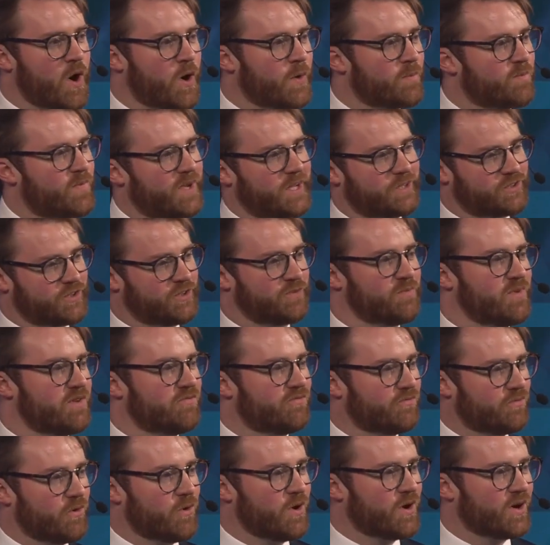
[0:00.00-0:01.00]
picture
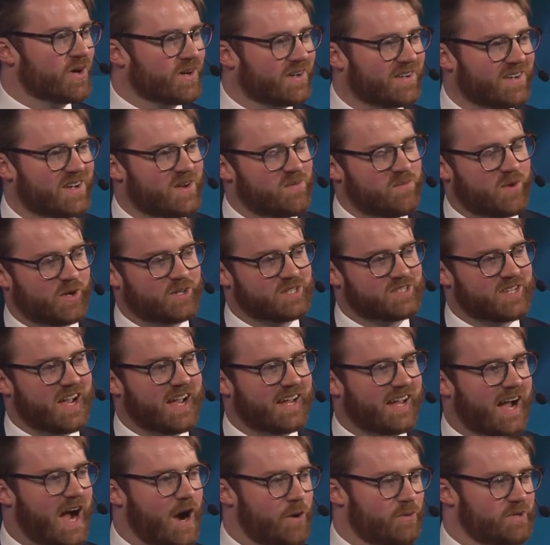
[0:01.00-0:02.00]
before because
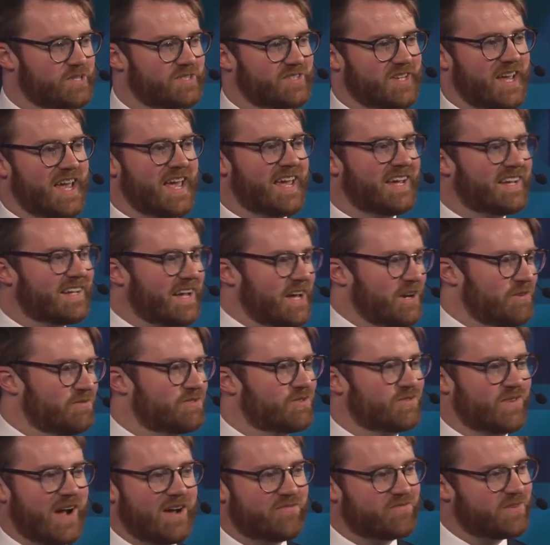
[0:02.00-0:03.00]
I was saying kind of
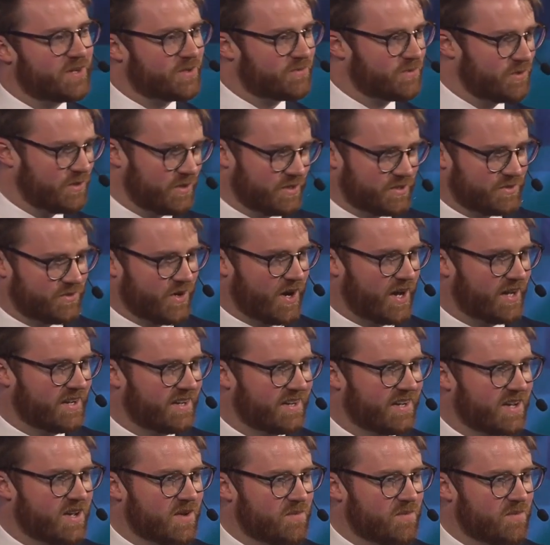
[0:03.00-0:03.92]
traffic rules, right?